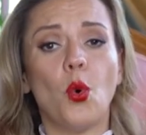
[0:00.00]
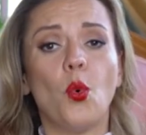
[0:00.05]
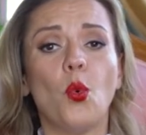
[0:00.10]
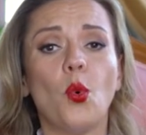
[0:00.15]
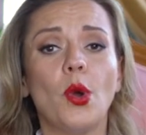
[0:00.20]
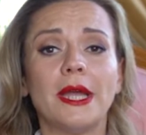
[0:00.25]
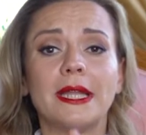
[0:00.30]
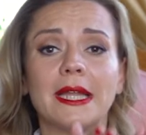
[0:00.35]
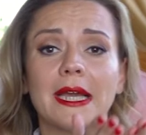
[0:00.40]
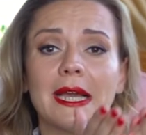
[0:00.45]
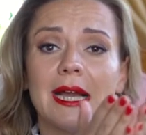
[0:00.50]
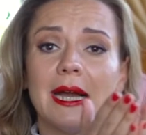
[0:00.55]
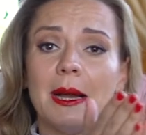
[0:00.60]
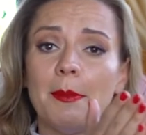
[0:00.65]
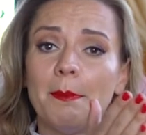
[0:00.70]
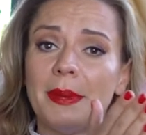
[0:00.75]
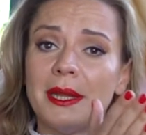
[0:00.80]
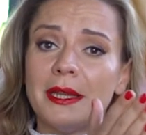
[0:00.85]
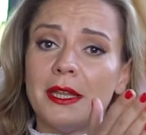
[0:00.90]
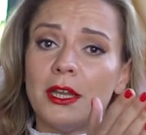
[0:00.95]
when a
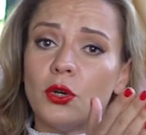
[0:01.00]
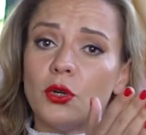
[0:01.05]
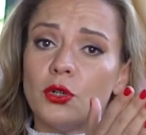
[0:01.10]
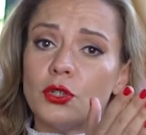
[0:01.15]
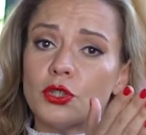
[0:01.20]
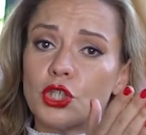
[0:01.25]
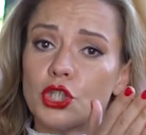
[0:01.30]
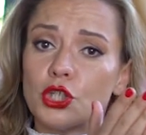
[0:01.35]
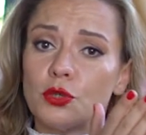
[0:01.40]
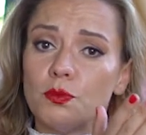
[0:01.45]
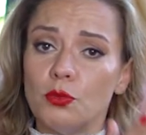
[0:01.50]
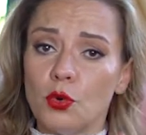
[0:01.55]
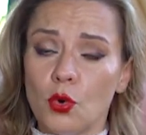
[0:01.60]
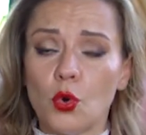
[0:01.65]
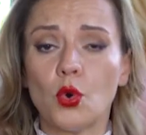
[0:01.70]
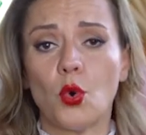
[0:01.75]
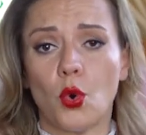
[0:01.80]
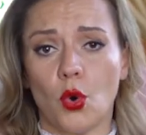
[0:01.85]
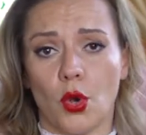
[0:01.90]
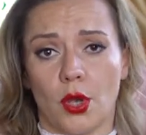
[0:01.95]
company called
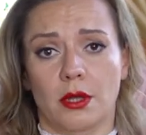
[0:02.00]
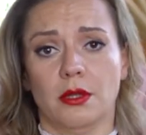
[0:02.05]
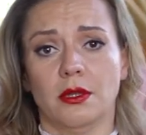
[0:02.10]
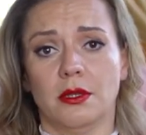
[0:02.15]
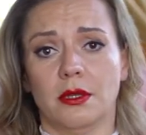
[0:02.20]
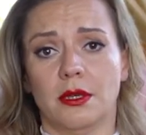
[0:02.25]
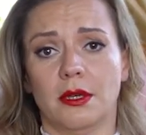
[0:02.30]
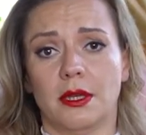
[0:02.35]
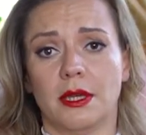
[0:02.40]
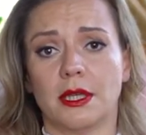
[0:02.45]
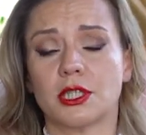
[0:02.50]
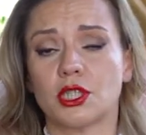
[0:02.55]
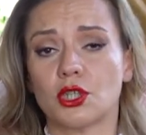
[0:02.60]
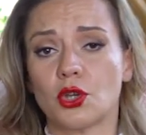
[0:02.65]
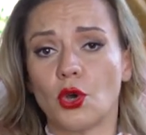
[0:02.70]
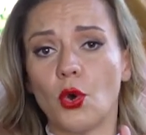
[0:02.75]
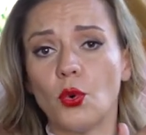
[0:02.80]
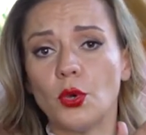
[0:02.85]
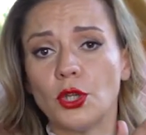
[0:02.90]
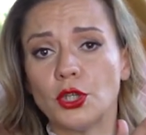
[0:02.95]
Shmukoil is
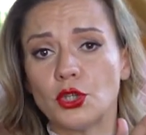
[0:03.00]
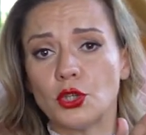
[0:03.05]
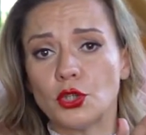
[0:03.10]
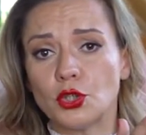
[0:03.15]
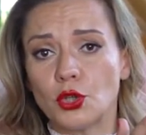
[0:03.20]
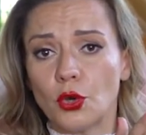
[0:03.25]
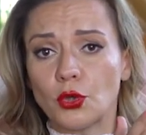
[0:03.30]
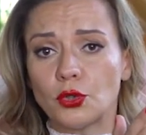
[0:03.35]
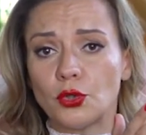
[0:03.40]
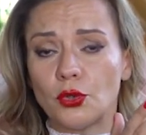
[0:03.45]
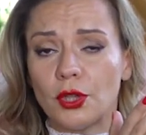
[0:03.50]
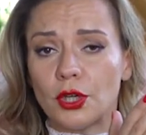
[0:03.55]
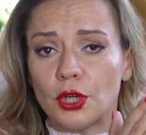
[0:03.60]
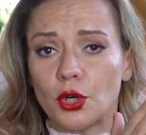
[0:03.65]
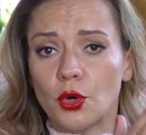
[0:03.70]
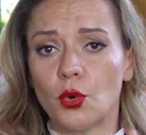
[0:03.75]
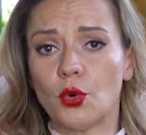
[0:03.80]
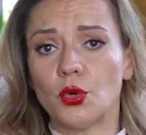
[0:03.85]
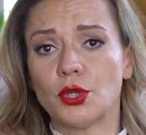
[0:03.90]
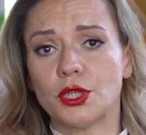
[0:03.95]
going to talk to
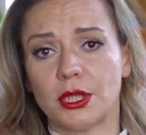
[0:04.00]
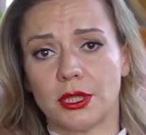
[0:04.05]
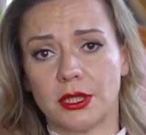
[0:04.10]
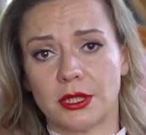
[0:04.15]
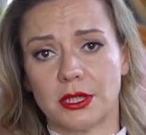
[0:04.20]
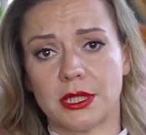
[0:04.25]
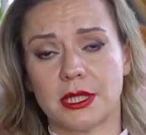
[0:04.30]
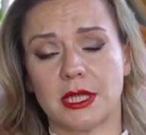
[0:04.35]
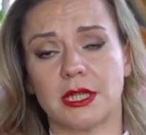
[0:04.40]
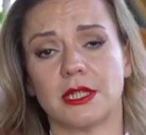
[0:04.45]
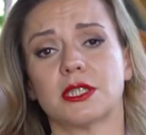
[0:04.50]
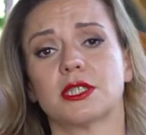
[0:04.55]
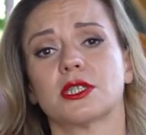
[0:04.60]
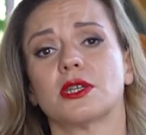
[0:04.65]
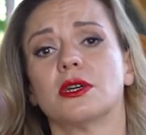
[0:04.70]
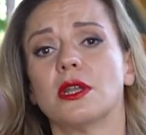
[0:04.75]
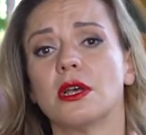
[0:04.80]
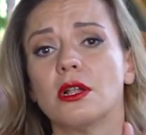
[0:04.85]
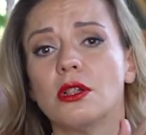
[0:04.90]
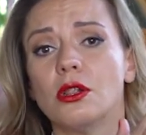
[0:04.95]
their auditors and is
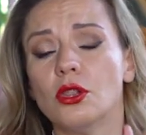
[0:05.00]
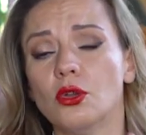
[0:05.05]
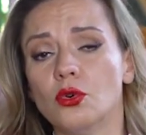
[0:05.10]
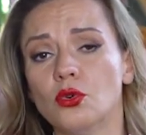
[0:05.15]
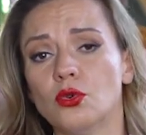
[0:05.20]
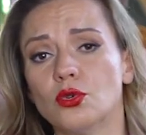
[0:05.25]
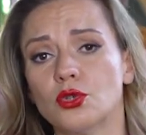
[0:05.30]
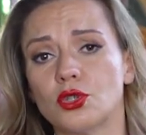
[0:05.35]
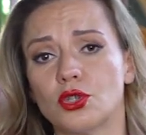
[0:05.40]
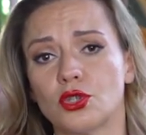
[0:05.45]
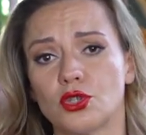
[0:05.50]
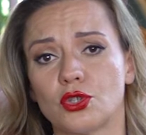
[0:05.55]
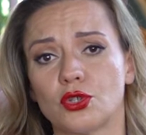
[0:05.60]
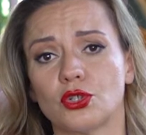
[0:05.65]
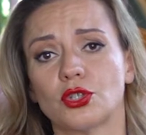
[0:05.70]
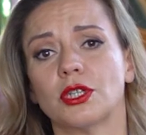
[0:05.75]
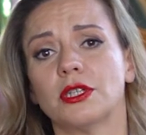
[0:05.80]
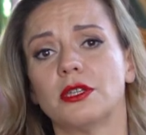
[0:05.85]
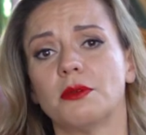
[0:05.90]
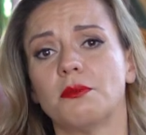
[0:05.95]
going to lose
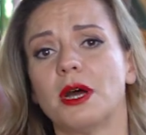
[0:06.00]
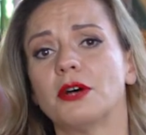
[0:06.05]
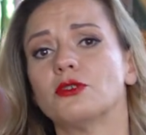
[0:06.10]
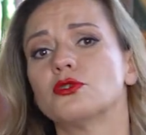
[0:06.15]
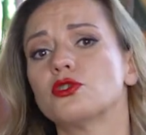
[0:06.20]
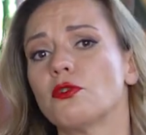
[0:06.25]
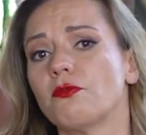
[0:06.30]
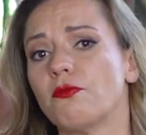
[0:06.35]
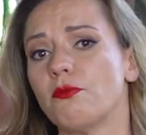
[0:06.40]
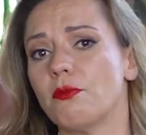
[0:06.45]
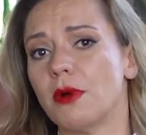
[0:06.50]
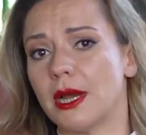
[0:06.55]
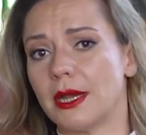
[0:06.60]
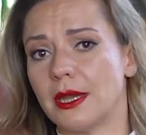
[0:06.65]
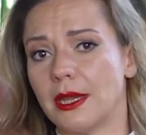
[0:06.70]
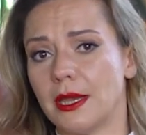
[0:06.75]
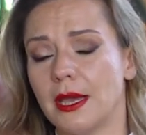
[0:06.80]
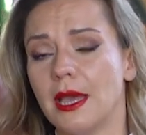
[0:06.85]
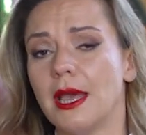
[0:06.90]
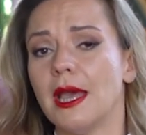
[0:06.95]
certain amounts of
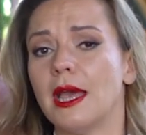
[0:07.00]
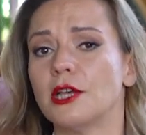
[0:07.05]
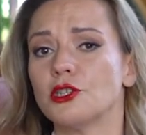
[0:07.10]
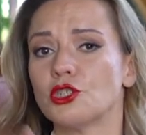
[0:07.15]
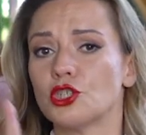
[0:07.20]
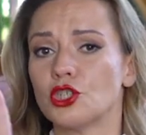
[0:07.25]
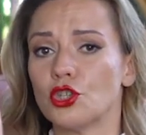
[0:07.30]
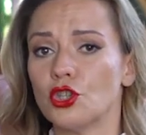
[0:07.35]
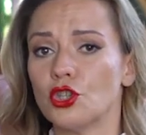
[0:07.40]
money as